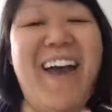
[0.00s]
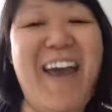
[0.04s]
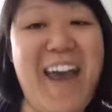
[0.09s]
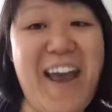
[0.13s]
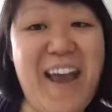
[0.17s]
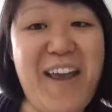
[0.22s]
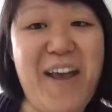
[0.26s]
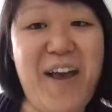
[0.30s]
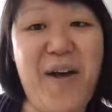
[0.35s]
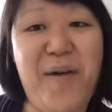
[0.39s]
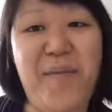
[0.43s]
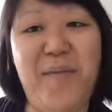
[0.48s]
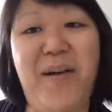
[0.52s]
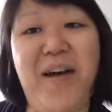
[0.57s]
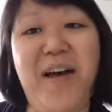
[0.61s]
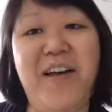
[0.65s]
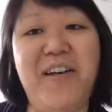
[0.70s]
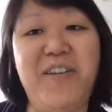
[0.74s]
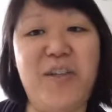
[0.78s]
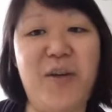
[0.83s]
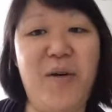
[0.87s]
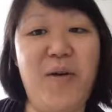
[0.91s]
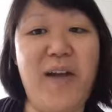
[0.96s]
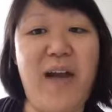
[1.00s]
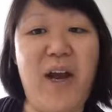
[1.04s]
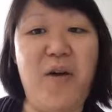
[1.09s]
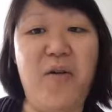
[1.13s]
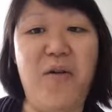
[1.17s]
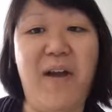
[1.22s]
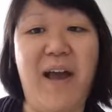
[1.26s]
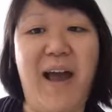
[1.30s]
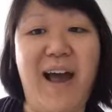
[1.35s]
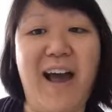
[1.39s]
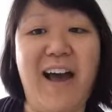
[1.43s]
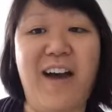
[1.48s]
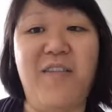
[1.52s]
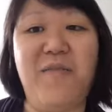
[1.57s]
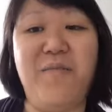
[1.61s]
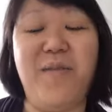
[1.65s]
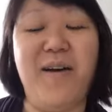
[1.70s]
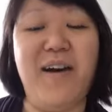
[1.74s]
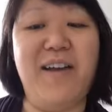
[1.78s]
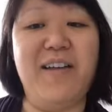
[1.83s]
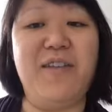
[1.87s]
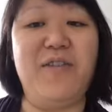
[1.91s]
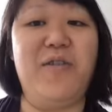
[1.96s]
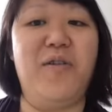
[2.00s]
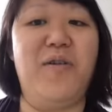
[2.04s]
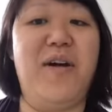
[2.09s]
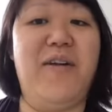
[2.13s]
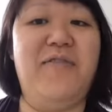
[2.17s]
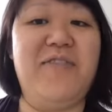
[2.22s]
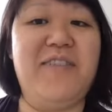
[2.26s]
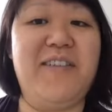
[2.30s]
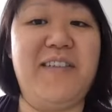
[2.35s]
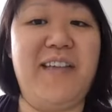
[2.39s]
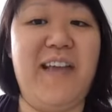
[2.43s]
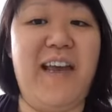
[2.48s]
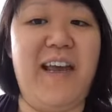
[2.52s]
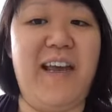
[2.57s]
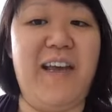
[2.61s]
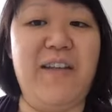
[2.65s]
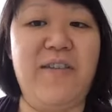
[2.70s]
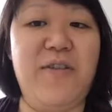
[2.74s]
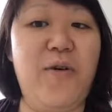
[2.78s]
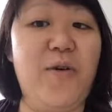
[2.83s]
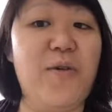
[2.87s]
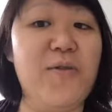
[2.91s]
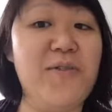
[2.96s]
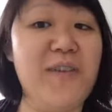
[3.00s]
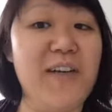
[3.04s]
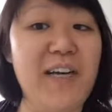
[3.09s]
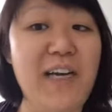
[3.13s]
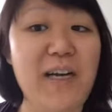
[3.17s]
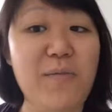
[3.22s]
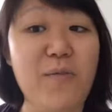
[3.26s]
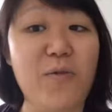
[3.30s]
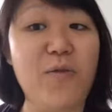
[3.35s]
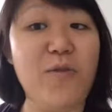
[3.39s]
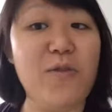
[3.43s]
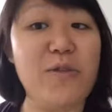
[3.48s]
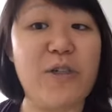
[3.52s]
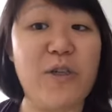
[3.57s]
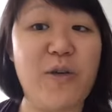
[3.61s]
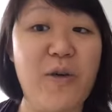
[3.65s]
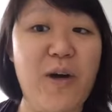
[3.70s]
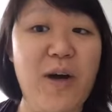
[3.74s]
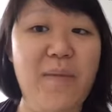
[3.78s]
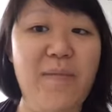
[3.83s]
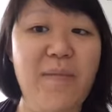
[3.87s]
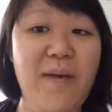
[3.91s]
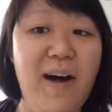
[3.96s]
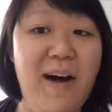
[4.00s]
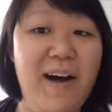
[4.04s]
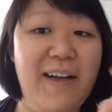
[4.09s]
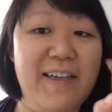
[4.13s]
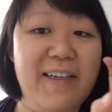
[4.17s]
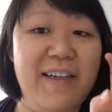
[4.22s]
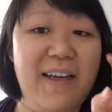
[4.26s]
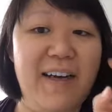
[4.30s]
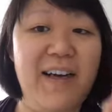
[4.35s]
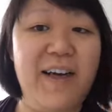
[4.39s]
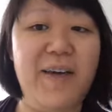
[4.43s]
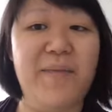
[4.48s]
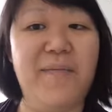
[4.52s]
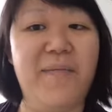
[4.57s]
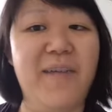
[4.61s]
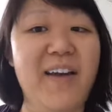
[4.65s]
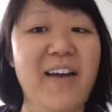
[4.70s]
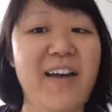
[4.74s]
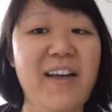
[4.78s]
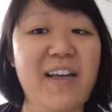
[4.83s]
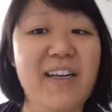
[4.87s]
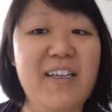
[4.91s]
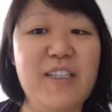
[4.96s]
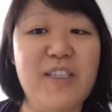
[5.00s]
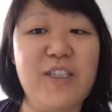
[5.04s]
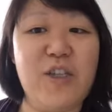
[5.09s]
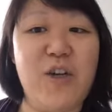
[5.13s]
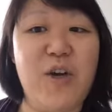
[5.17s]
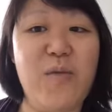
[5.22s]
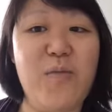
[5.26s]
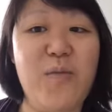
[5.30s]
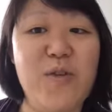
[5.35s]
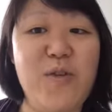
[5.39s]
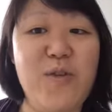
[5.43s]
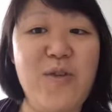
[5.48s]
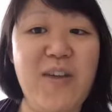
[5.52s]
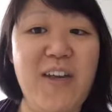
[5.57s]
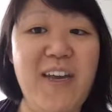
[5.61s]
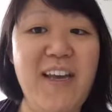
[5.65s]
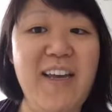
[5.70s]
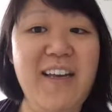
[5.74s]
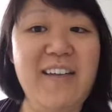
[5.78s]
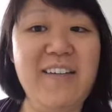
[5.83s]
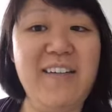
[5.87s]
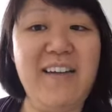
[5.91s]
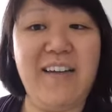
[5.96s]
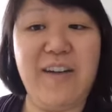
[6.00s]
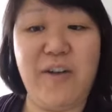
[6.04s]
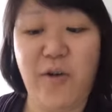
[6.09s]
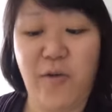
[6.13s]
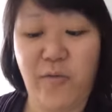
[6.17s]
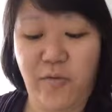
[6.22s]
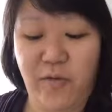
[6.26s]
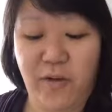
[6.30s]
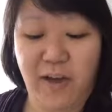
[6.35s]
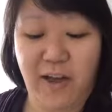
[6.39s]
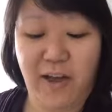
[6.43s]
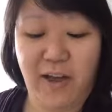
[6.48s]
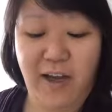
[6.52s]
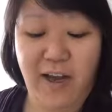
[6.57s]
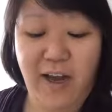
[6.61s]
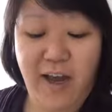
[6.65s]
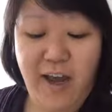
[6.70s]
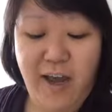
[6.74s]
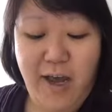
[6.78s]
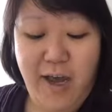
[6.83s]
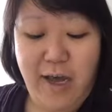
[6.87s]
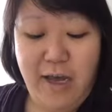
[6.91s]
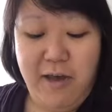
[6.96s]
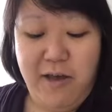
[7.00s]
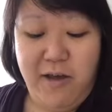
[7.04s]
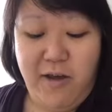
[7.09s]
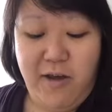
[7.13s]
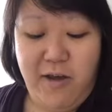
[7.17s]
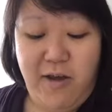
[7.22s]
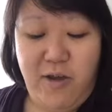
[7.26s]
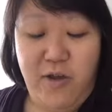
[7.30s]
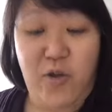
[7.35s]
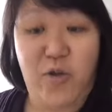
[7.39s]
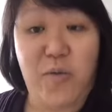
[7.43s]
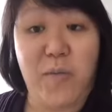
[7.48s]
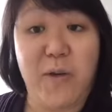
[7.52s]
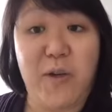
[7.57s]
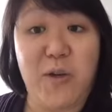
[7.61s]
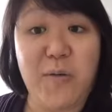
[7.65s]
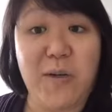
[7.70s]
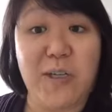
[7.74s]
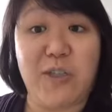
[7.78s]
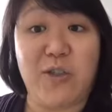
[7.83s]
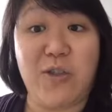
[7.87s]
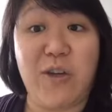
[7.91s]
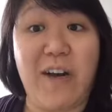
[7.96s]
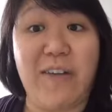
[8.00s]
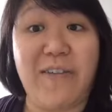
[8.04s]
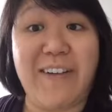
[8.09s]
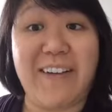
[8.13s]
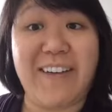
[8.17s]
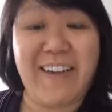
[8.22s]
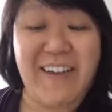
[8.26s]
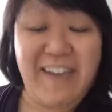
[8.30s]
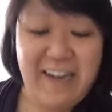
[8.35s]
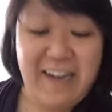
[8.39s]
a.m. So an hour and a half, but you don't have to stay the whole time or show up on time. Show up when you can, and hopefully there won't be too much traffic.